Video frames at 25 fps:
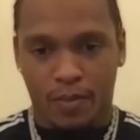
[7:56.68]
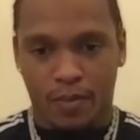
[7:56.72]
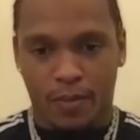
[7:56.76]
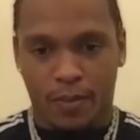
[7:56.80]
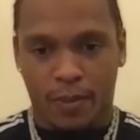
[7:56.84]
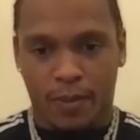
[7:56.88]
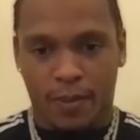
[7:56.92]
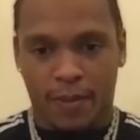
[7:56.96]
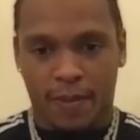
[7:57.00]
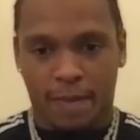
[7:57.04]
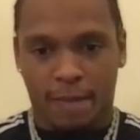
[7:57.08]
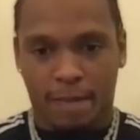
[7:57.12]

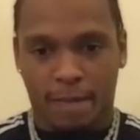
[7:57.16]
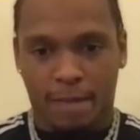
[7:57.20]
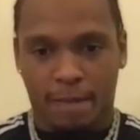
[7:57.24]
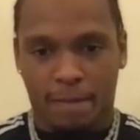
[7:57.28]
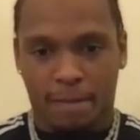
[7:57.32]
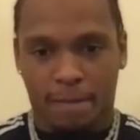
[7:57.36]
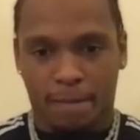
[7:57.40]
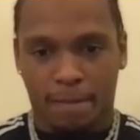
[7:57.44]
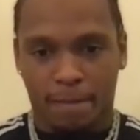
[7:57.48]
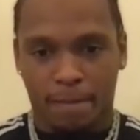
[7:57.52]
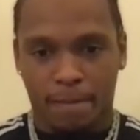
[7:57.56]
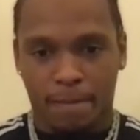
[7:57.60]

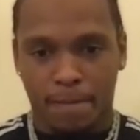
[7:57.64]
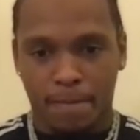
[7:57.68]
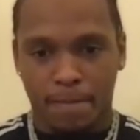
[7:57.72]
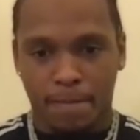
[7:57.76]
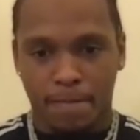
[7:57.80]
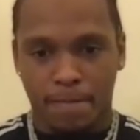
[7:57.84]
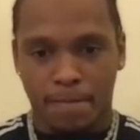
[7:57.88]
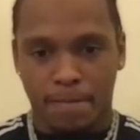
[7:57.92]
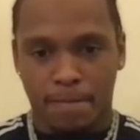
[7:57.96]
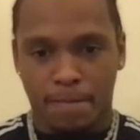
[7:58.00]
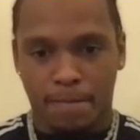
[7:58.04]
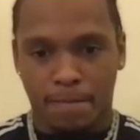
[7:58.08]

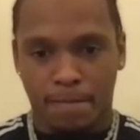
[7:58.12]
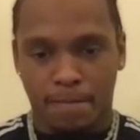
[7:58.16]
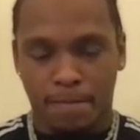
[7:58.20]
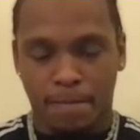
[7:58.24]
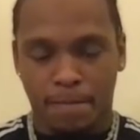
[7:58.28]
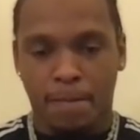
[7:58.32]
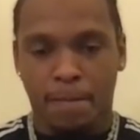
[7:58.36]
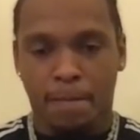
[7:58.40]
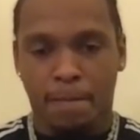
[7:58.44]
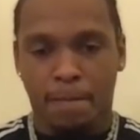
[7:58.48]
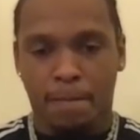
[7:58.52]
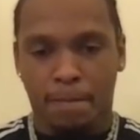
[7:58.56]

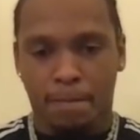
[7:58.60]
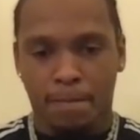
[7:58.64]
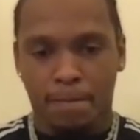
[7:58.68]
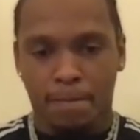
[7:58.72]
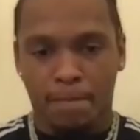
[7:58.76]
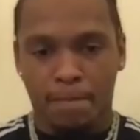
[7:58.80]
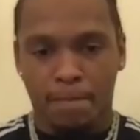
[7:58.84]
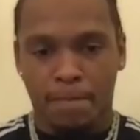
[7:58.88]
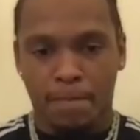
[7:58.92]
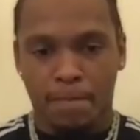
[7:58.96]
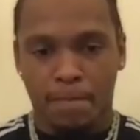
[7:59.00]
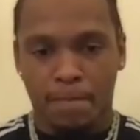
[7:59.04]

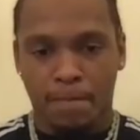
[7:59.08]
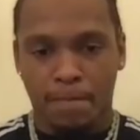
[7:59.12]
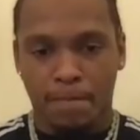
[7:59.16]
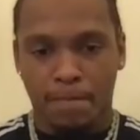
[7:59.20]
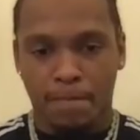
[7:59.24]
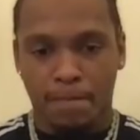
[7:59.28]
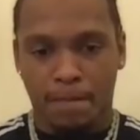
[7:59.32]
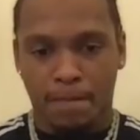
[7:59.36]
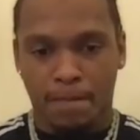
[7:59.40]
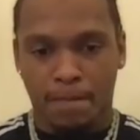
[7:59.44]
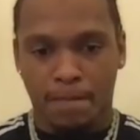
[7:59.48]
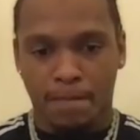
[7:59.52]

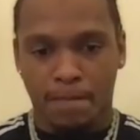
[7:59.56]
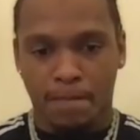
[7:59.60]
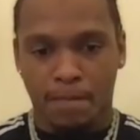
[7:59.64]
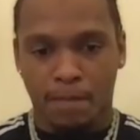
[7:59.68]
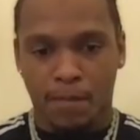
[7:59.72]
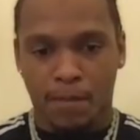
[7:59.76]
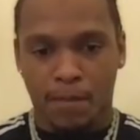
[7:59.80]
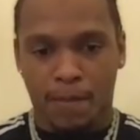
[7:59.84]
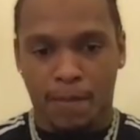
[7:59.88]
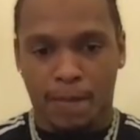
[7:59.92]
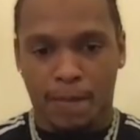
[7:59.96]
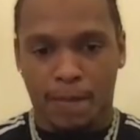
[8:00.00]

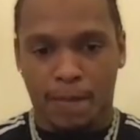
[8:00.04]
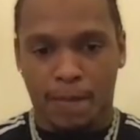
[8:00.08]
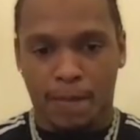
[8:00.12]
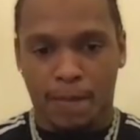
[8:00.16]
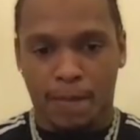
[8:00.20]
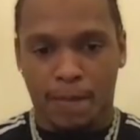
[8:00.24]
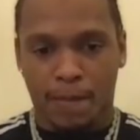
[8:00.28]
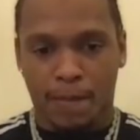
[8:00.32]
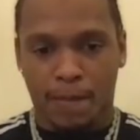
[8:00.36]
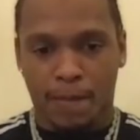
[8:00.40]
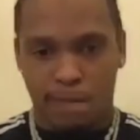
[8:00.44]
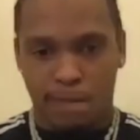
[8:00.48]

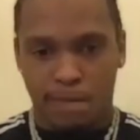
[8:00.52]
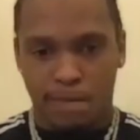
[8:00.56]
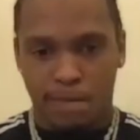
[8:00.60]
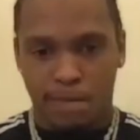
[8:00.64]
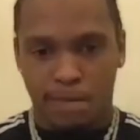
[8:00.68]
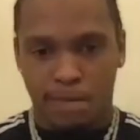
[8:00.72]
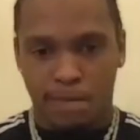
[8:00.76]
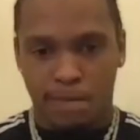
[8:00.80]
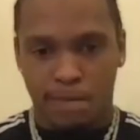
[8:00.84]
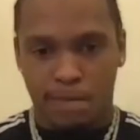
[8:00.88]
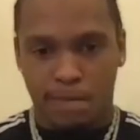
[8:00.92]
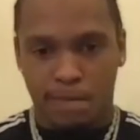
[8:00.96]

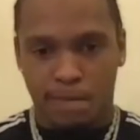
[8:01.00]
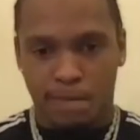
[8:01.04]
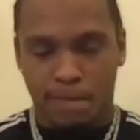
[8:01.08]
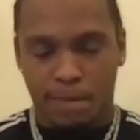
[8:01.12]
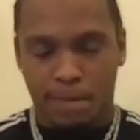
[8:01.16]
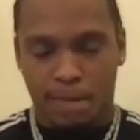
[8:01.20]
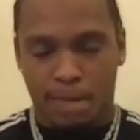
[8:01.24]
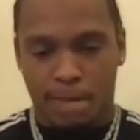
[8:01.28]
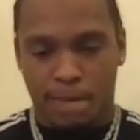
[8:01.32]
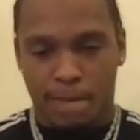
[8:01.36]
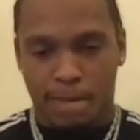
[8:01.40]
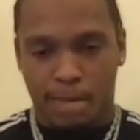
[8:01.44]

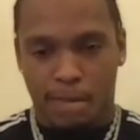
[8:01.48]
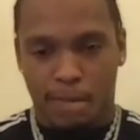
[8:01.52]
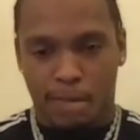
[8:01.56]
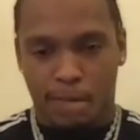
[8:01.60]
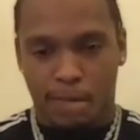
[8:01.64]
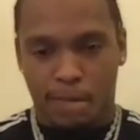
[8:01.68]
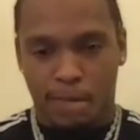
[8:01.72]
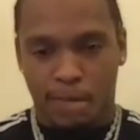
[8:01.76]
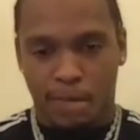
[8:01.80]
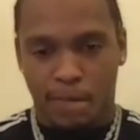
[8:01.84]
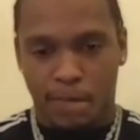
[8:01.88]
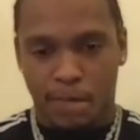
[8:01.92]

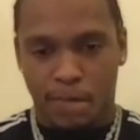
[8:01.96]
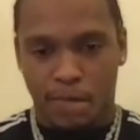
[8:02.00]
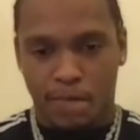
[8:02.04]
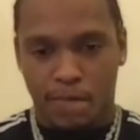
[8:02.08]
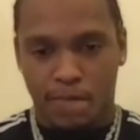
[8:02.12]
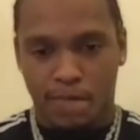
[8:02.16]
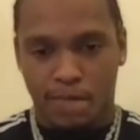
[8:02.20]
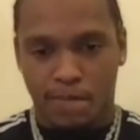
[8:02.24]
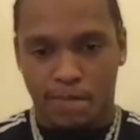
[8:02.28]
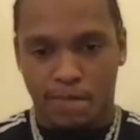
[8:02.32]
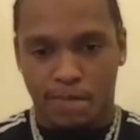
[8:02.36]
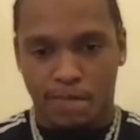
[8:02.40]

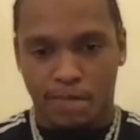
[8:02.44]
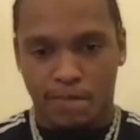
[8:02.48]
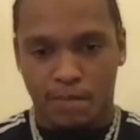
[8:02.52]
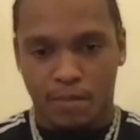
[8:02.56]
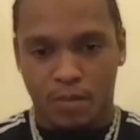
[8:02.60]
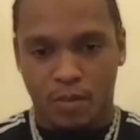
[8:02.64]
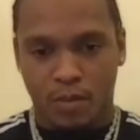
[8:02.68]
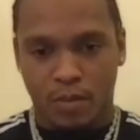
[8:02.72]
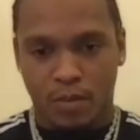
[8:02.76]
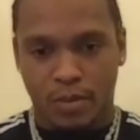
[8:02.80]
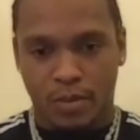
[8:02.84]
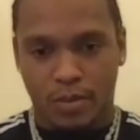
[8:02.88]

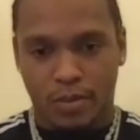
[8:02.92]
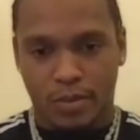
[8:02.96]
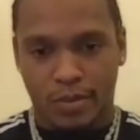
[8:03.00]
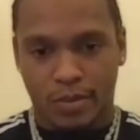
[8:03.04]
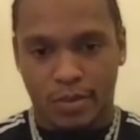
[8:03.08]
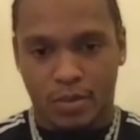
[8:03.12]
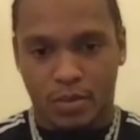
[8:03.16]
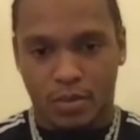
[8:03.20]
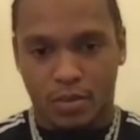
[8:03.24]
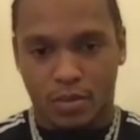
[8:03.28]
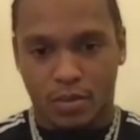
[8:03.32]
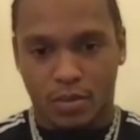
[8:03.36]

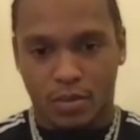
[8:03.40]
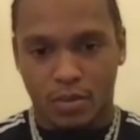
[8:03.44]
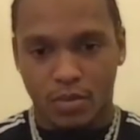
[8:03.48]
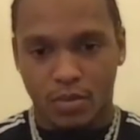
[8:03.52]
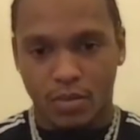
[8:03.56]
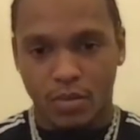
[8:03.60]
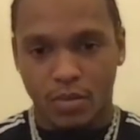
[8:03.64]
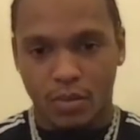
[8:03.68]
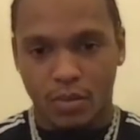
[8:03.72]
This person isn't speaking.